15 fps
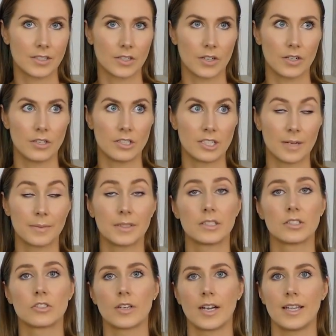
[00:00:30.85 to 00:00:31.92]
So Dublin
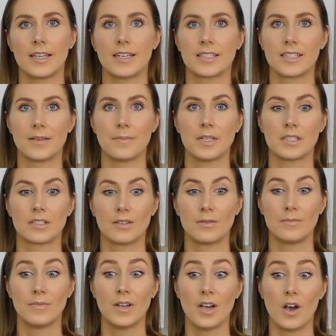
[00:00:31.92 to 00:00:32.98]
Australia sent me
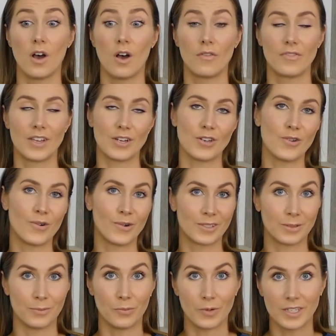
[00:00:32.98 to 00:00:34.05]
some of their new
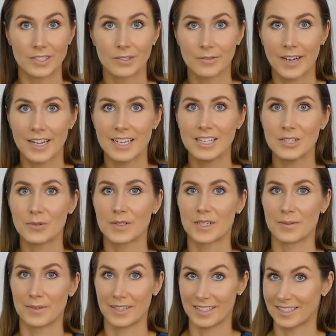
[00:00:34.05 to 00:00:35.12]
autumn winter range, which
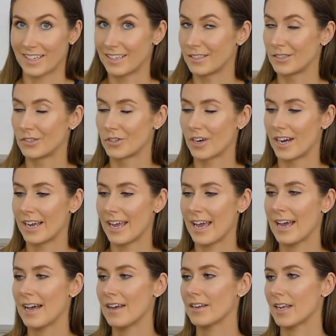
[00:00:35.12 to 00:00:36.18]
I'm really excited to try
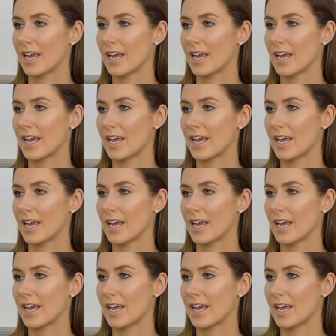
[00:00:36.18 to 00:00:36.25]
out,